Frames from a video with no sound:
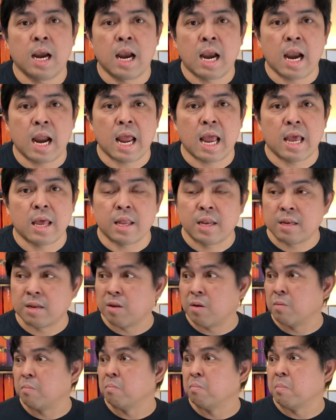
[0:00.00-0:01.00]
and
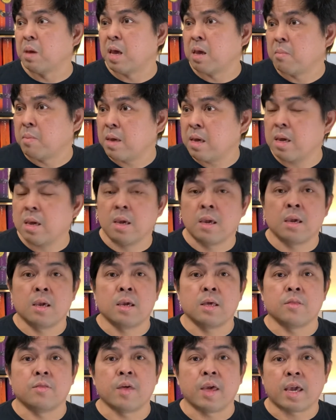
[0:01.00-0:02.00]
maybe
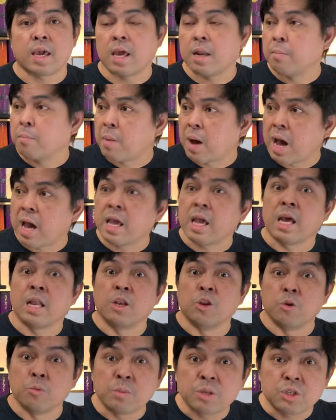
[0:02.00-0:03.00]
they can buy a
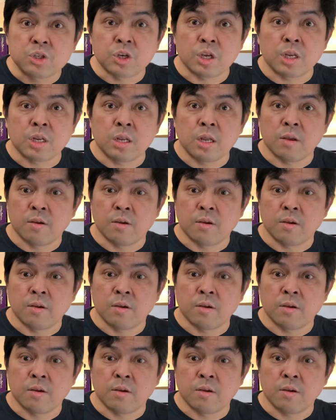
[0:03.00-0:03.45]
new machine